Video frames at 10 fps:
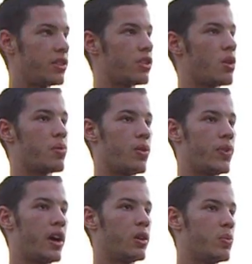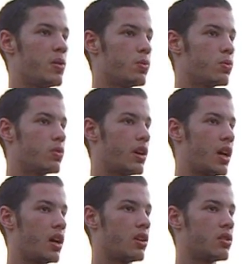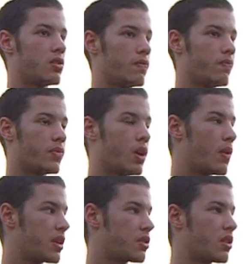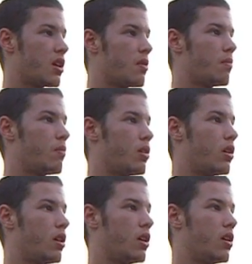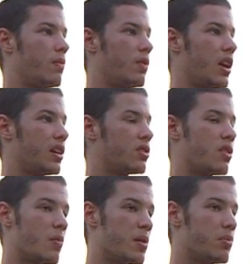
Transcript: then they started profiling people and arresting them, um, letting some